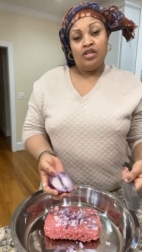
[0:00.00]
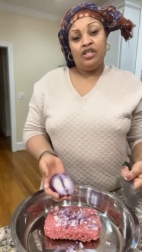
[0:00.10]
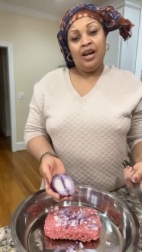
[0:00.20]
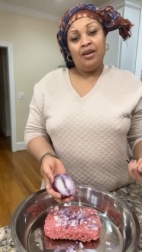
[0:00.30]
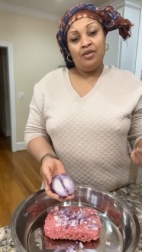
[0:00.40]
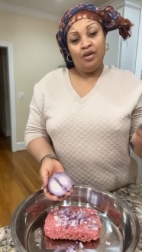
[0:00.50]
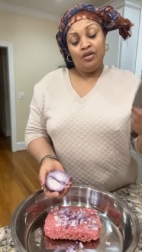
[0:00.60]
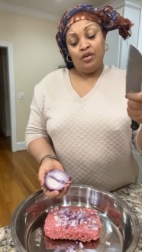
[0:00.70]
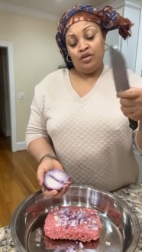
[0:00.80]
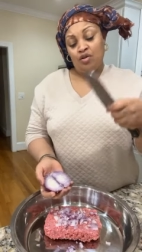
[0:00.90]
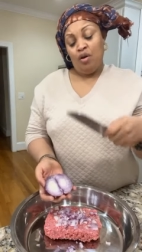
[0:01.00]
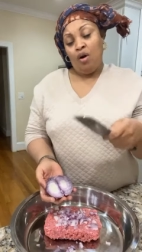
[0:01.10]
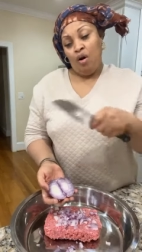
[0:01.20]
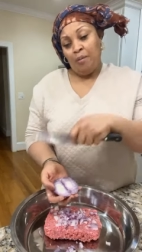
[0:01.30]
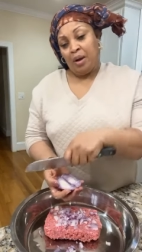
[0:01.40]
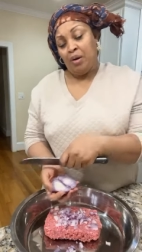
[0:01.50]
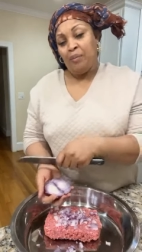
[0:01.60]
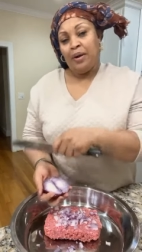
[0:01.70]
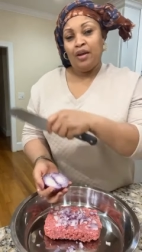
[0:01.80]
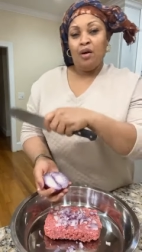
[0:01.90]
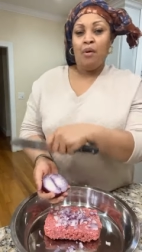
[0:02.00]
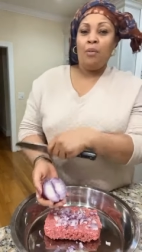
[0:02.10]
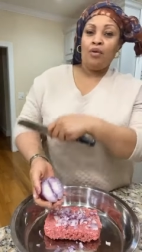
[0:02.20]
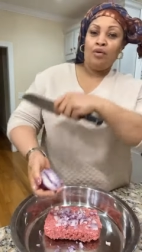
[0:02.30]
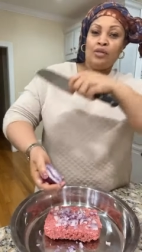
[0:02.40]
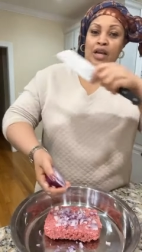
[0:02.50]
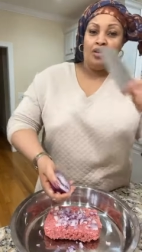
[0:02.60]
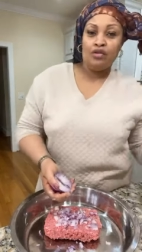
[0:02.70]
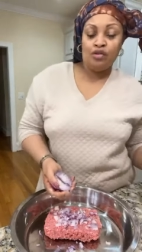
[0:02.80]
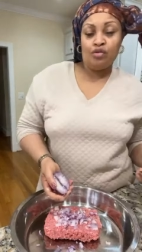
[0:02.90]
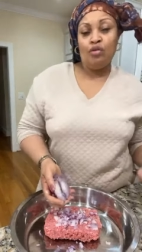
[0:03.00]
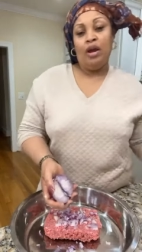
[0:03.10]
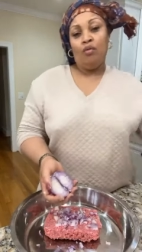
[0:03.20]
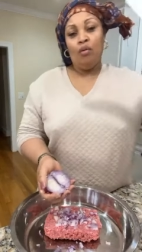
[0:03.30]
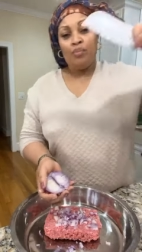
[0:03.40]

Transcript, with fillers: Your teacher, your, you go home and complain. Your mom gonna take you to school